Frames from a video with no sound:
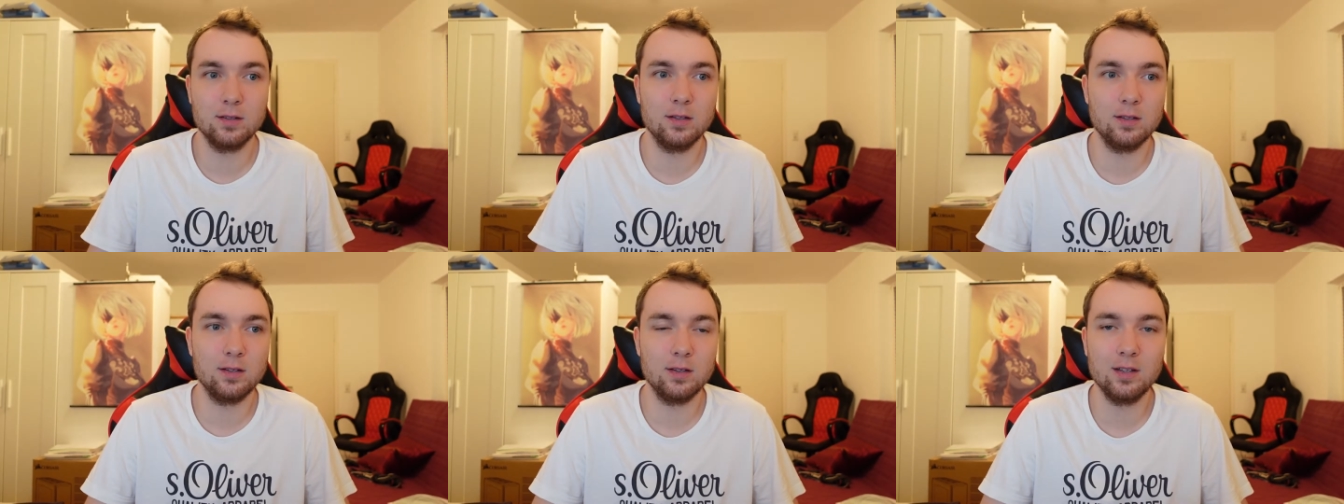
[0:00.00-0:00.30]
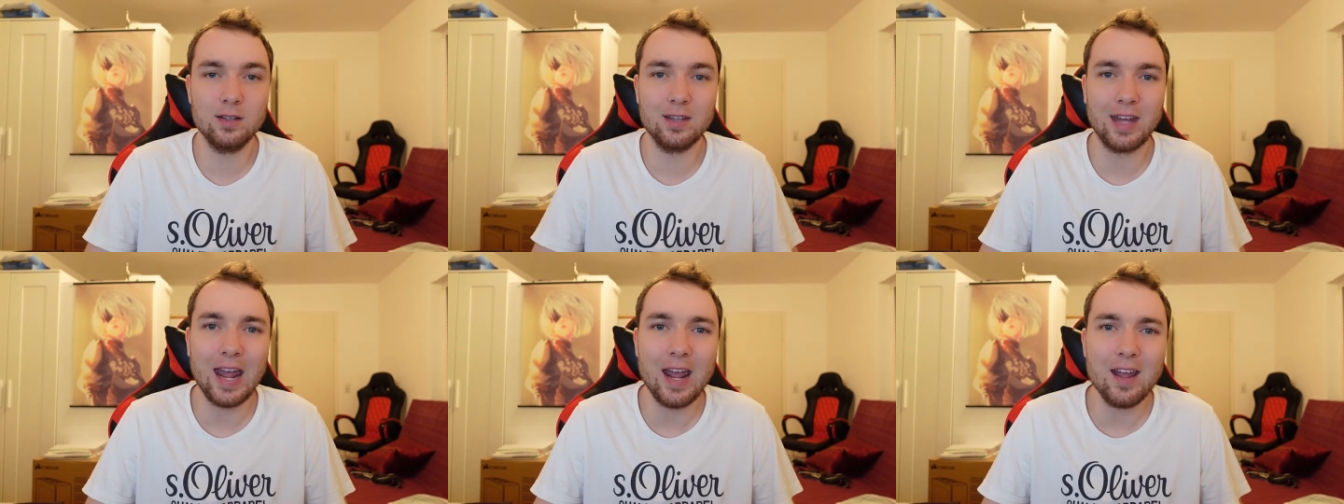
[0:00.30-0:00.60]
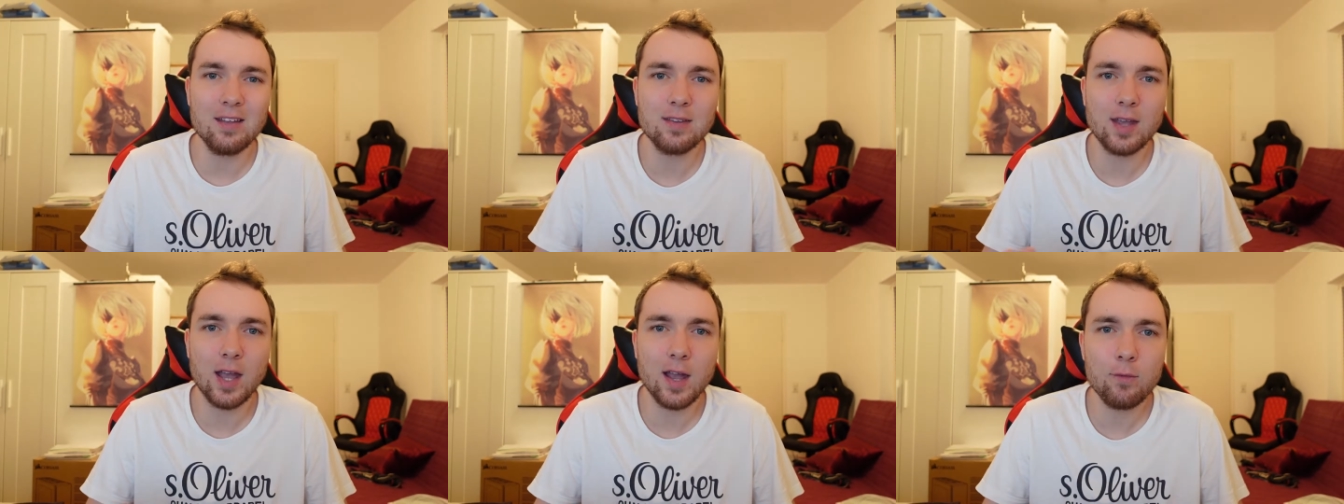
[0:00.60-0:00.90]
It
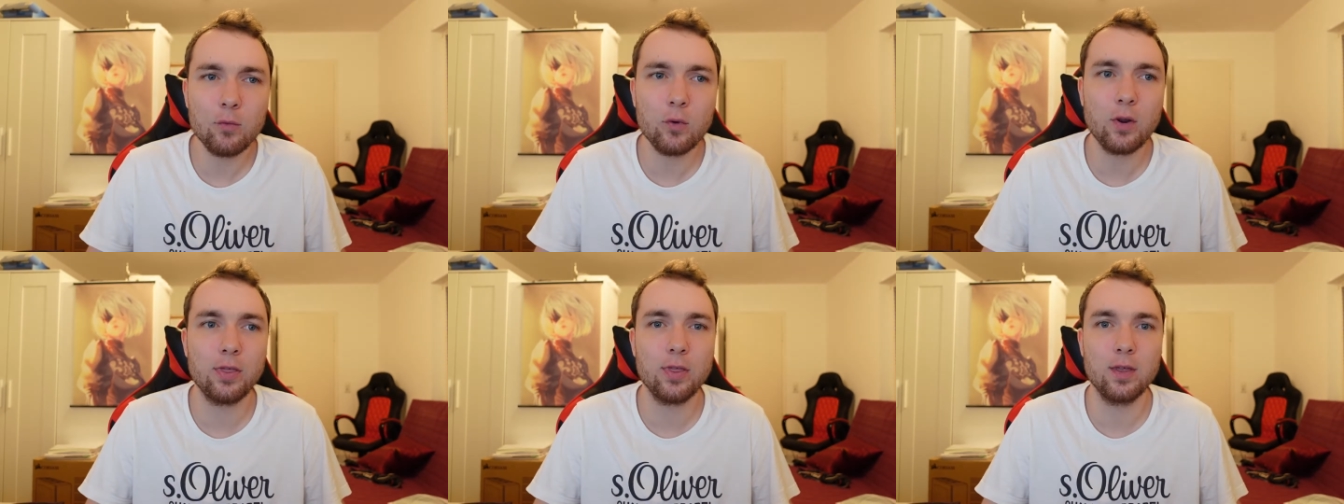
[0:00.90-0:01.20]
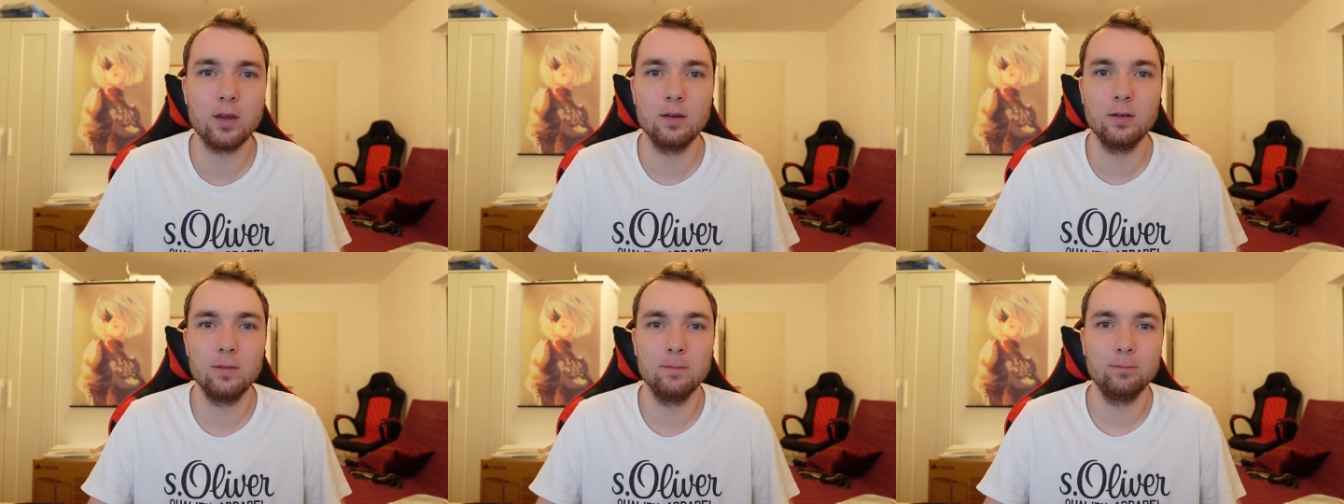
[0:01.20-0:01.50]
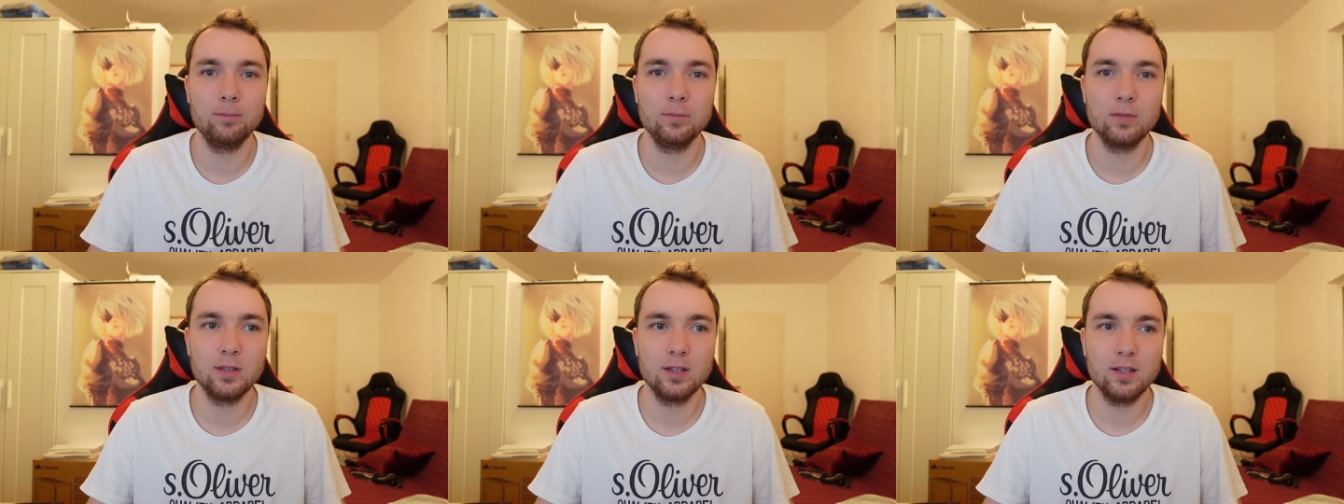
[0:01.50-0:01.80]
has everything.
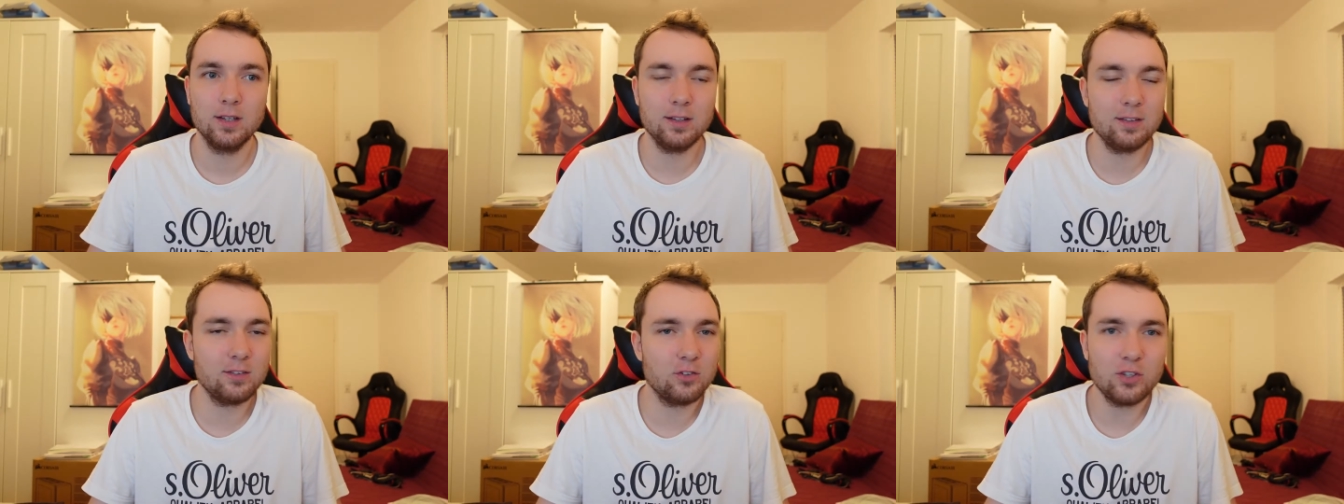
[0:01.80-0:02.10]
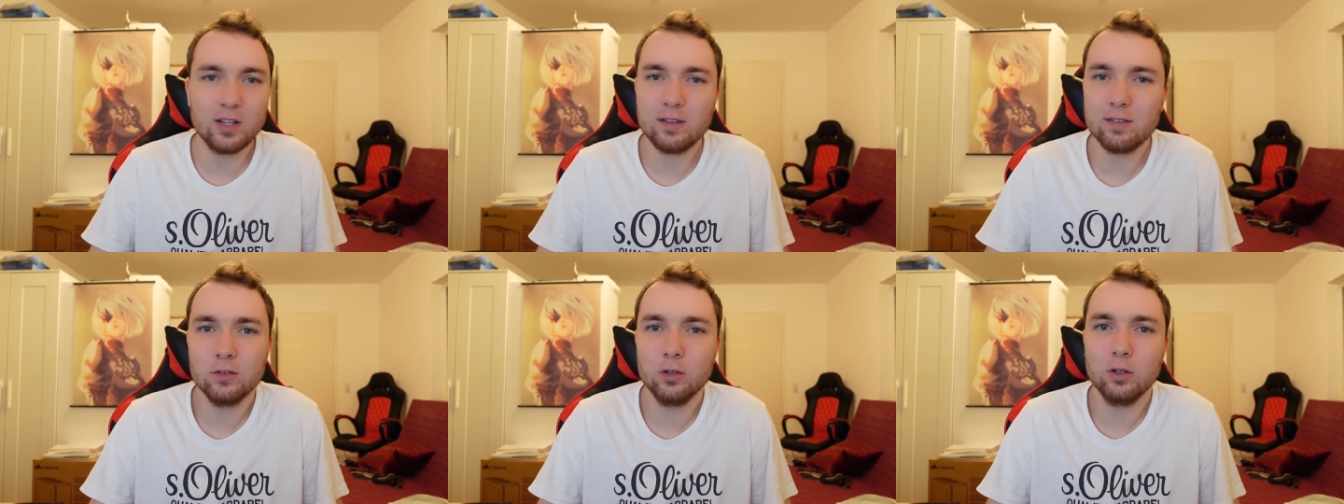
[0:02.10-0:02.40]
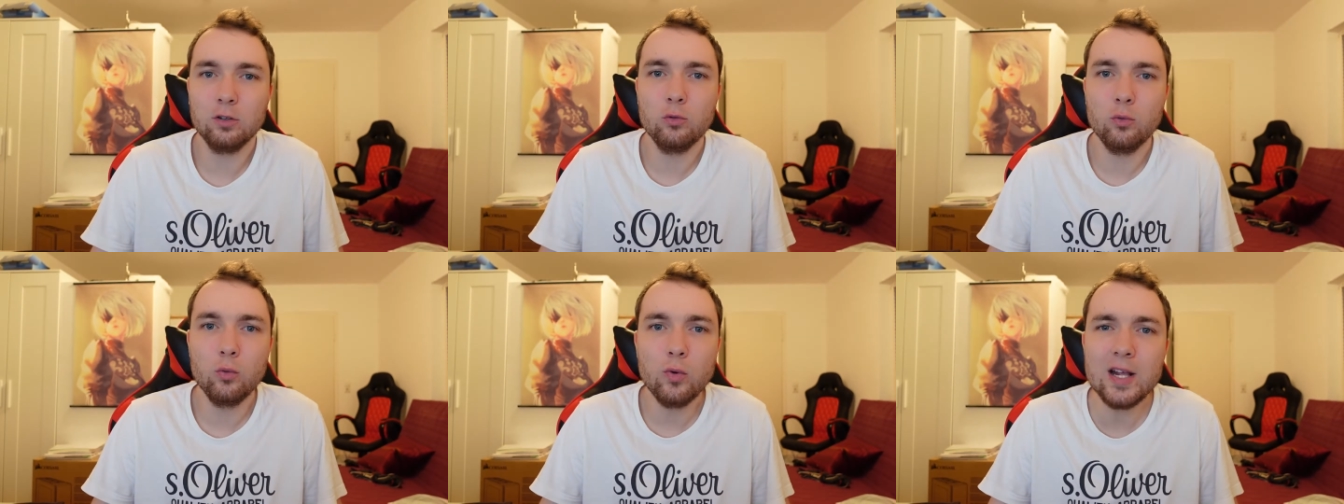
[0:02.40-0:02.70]
It's just
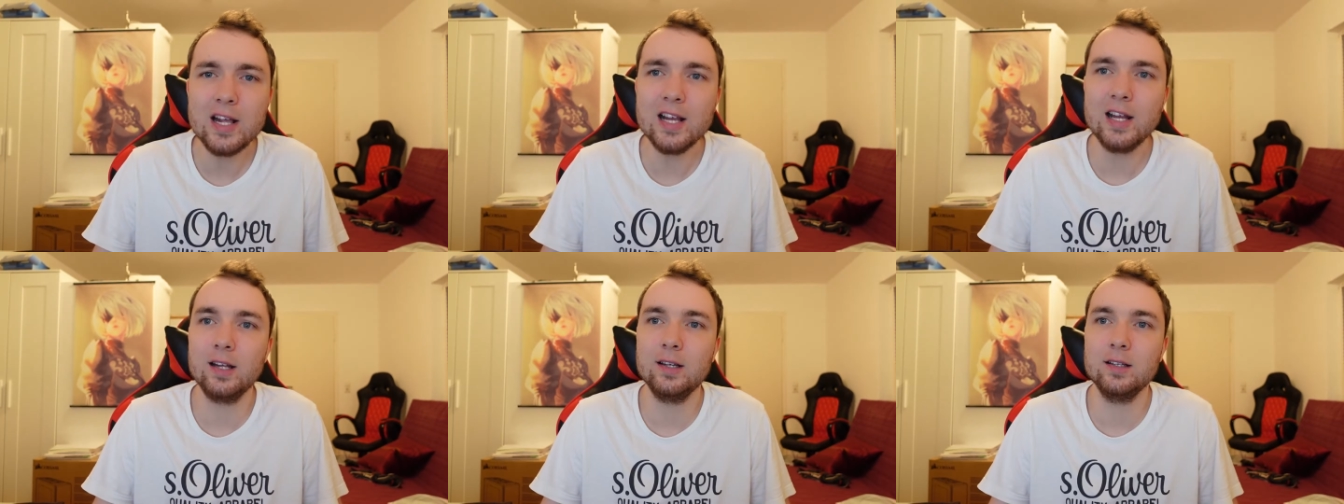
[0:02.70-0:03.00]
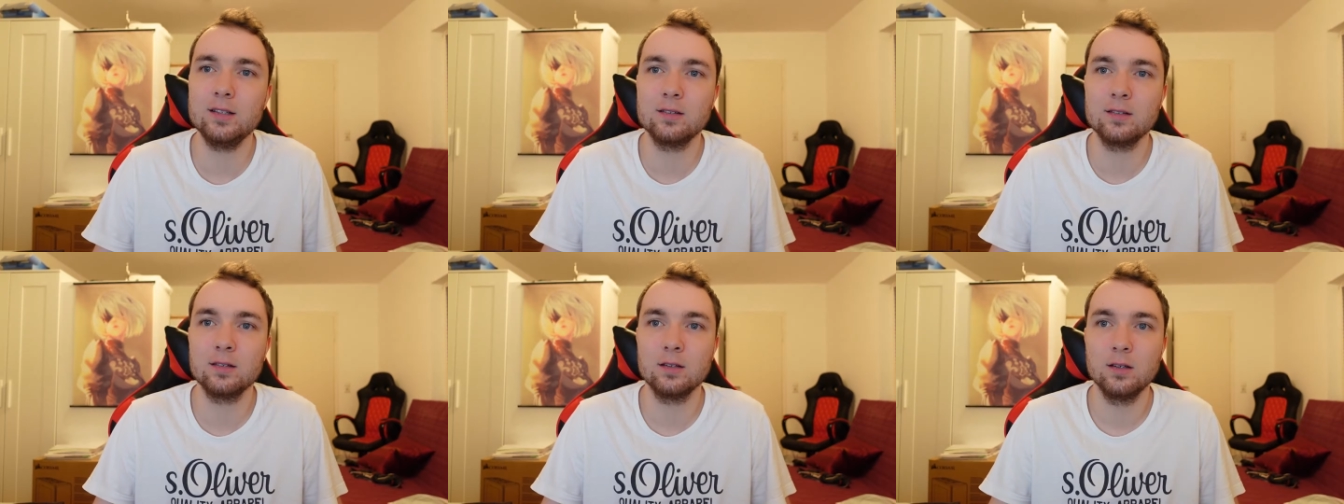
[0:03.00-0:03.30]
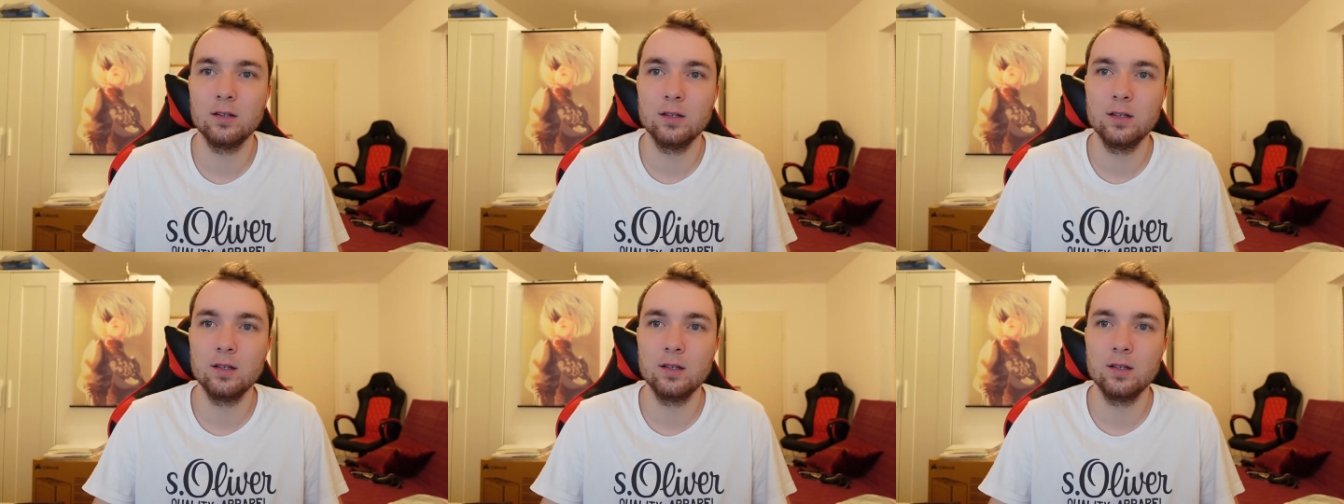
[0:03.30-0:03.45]
not realized.